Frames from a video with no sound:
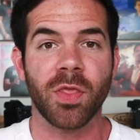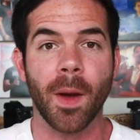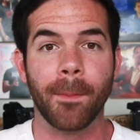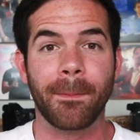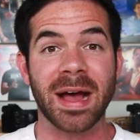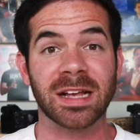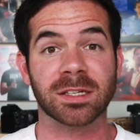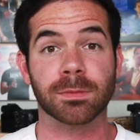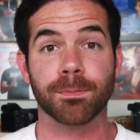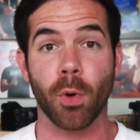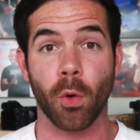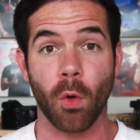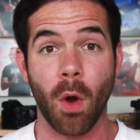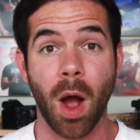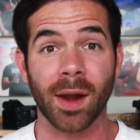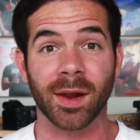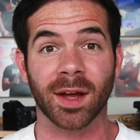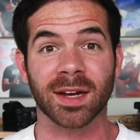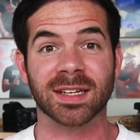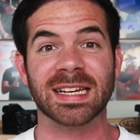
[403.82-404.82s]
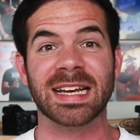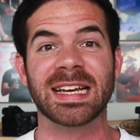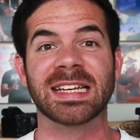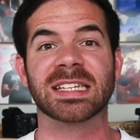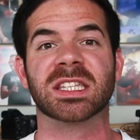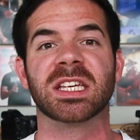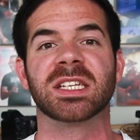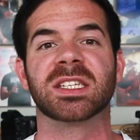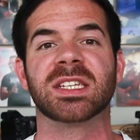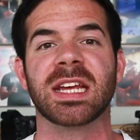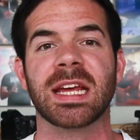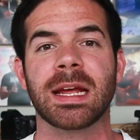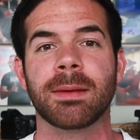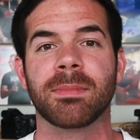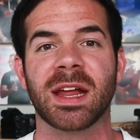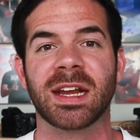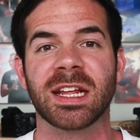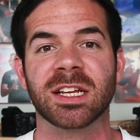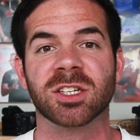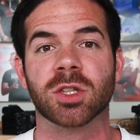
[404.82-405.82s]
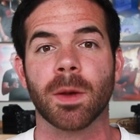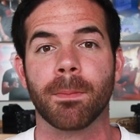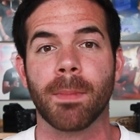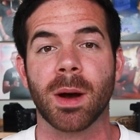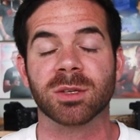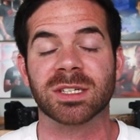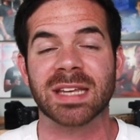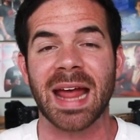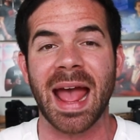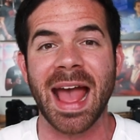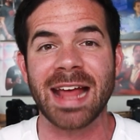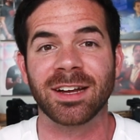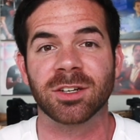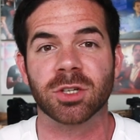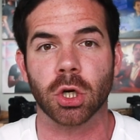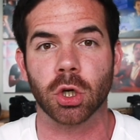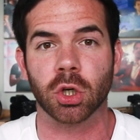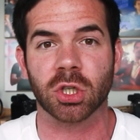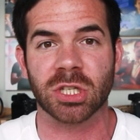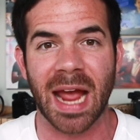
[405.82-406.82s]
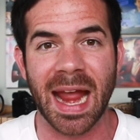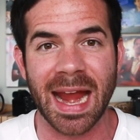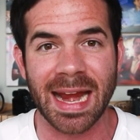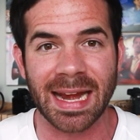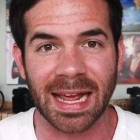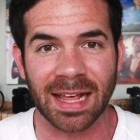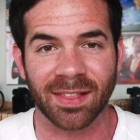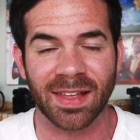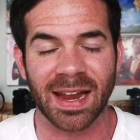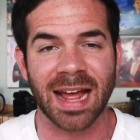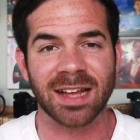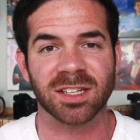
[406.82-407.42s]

The best product is the team that is the most entertaining, that